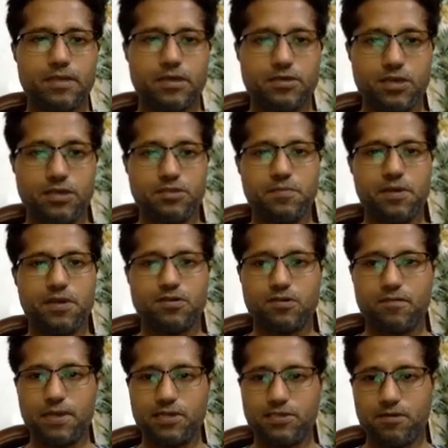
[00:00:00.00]
6 pairs
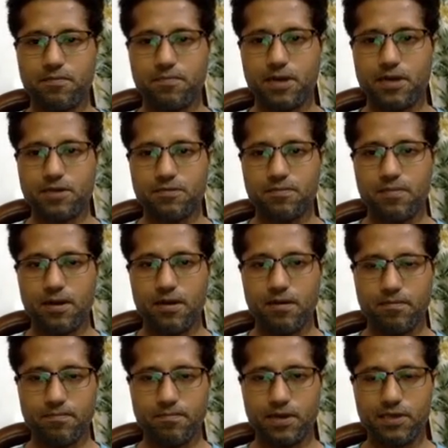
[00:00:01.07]
of matching parts.
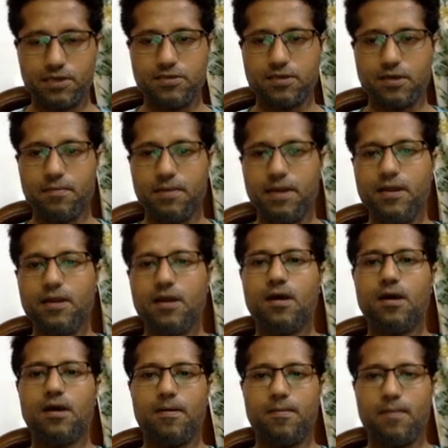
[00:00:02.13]
By this I meant
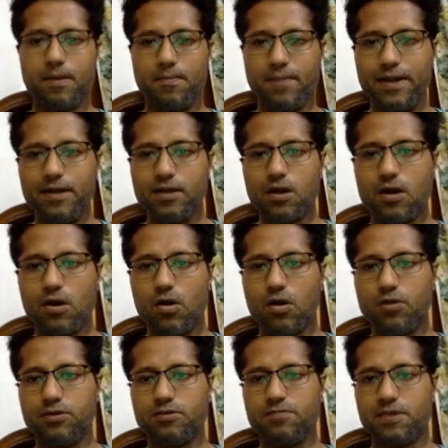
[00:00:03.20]

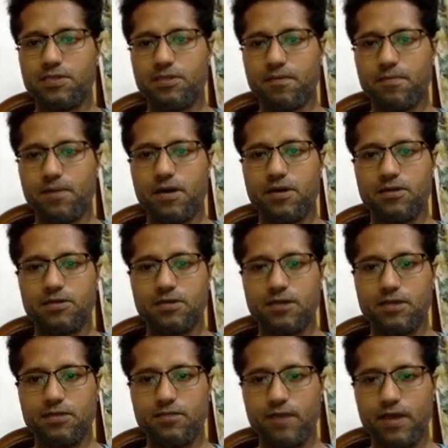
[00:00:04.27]
all these matching parts. That
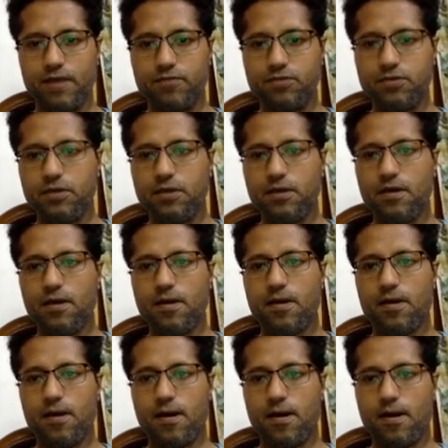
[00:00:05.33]
is, we have 3
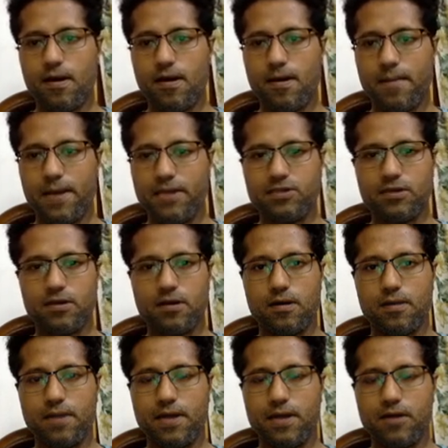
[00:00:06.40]

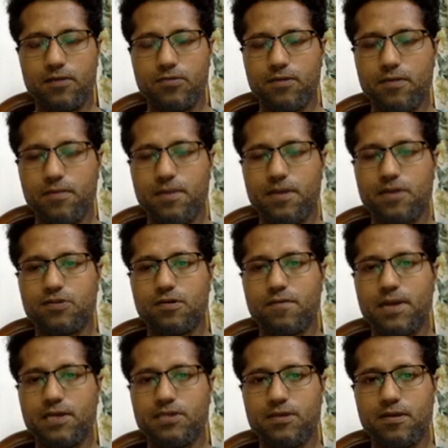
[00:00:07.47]
pairs of
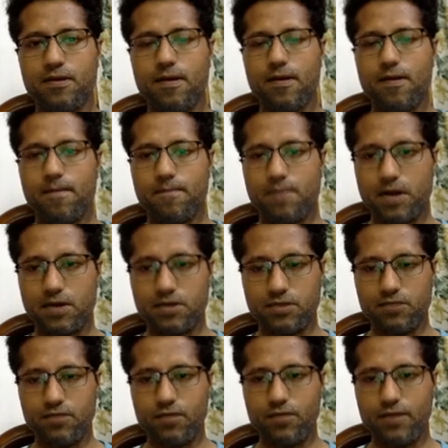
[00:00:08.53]
matching parts
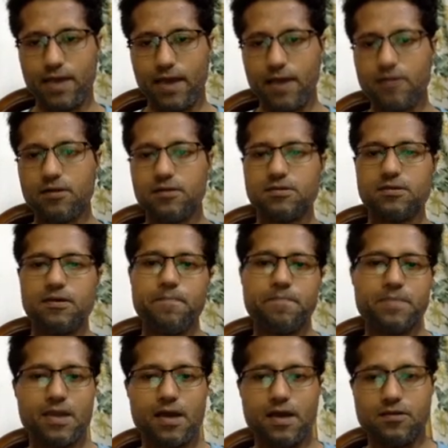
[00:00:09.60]
involving angles
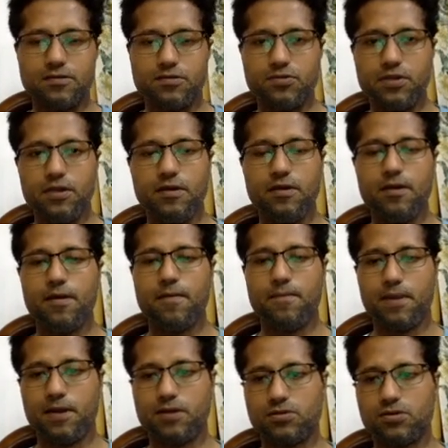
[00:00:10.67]
and 3
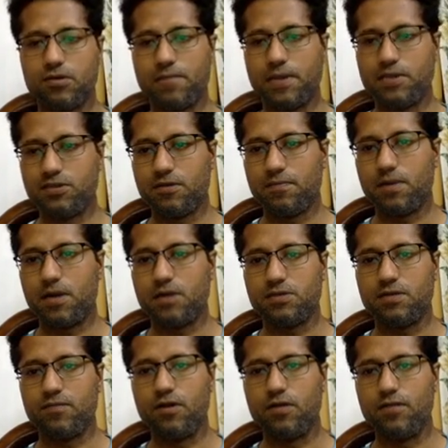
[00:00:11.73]
pairs of matching parts
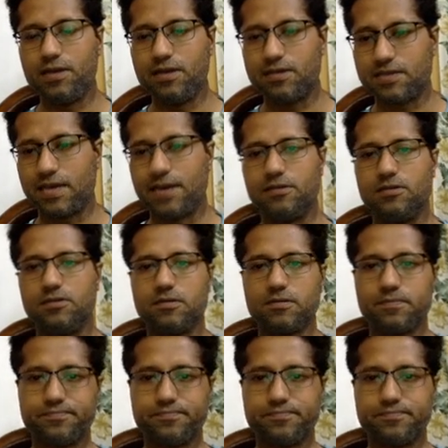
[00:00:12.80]
involving sides.